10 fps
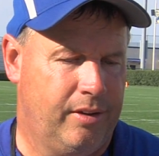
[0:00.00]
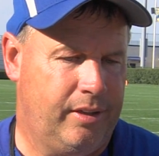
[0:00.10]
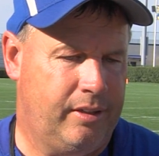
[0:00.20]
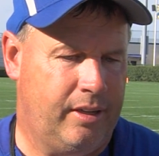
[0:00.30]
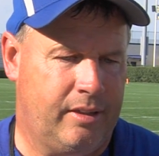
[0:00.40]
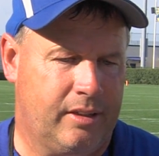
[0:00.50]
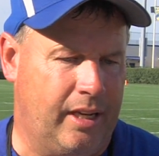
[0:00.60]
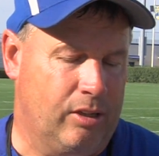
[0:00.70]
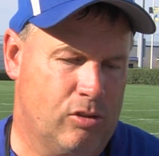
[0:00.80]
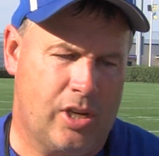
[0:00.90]
And, and
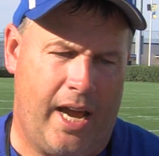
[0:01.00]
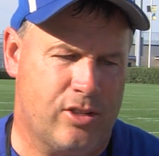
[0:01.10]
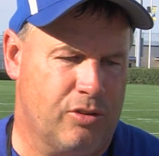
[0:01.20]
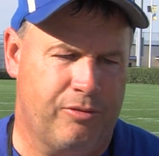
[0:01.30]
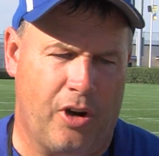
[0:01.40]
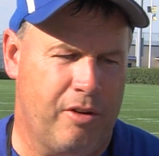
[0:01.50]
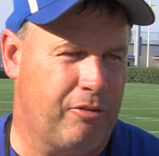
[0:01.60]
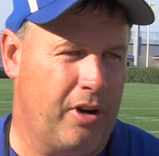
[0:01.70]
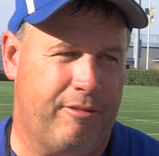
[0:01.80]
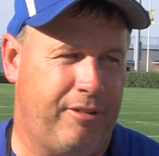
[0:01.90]
again, those guys are very,
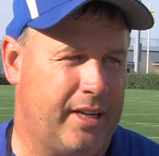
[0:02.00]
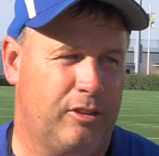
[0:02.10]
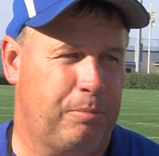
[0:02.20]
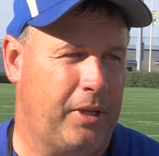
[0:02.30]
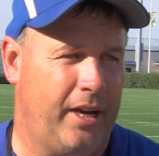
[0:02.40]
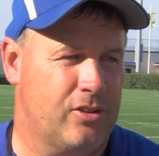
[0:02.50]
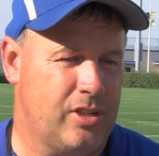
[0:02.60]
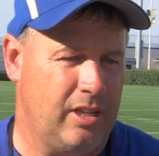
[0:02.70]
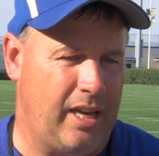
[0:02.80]
very effective players, and he